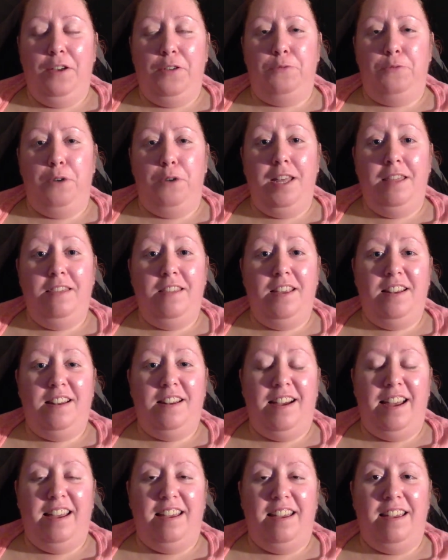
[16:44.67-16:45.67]
One that
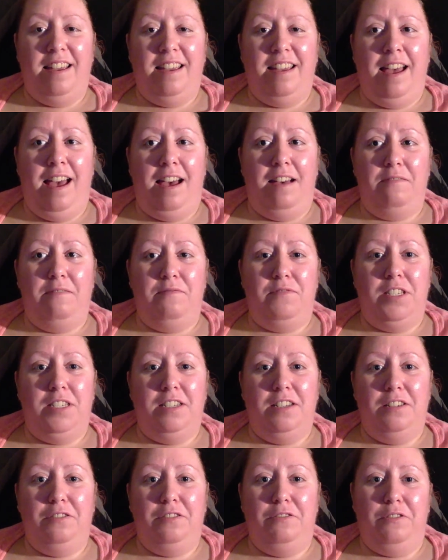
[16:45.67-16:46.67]
I have
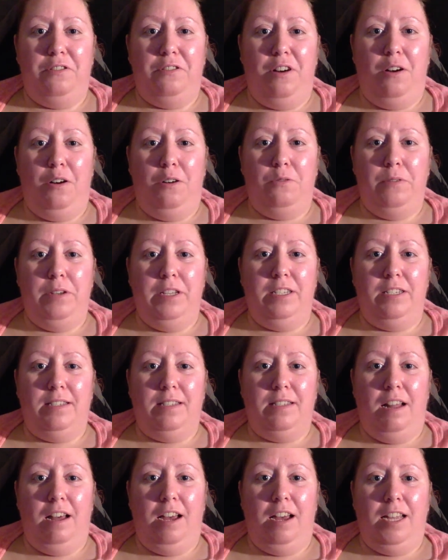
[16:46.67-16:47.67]
still always
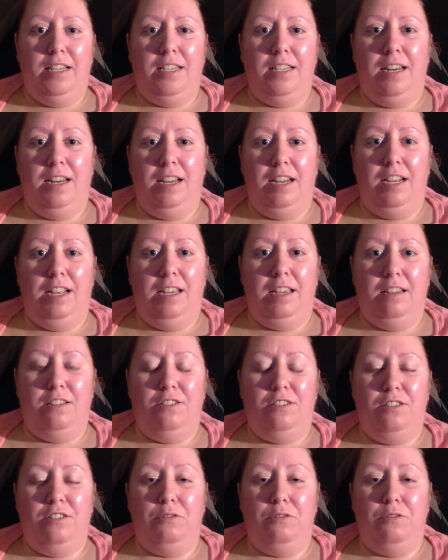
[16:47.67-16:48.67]
liked, and I
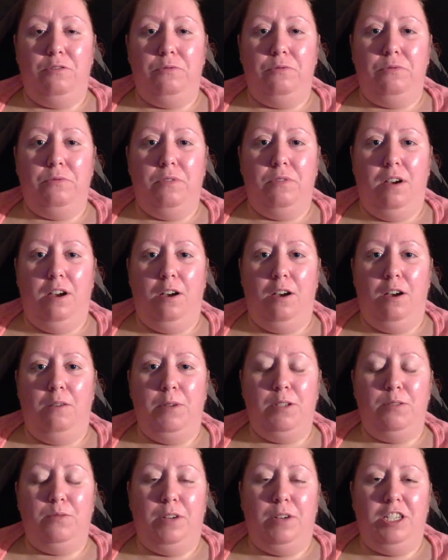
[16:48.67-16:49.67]
do
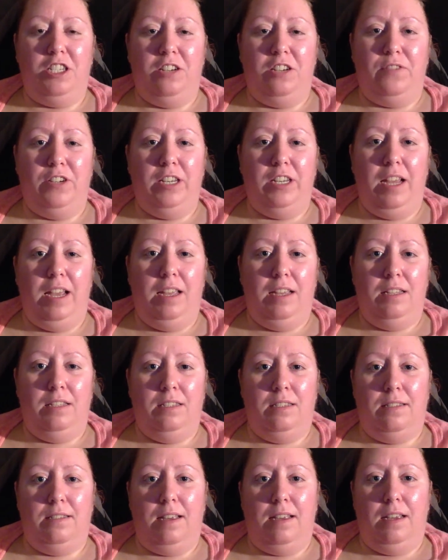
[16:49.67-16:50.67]
almost watch every day,
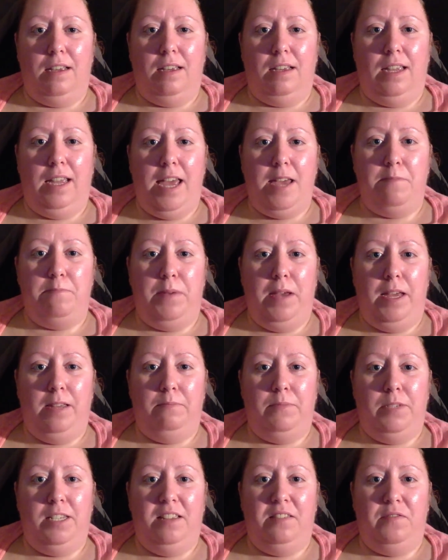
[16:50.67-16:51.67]
is the Gape
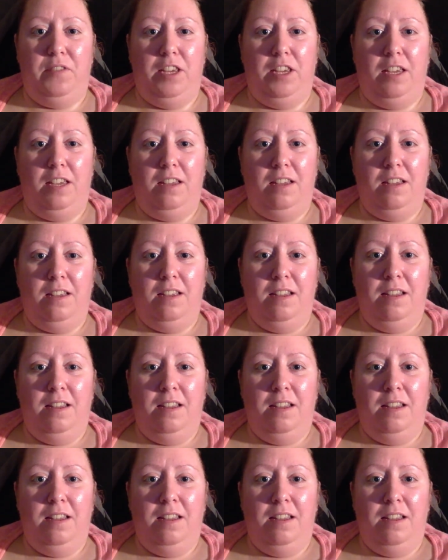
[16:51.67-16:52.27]
Babe TV.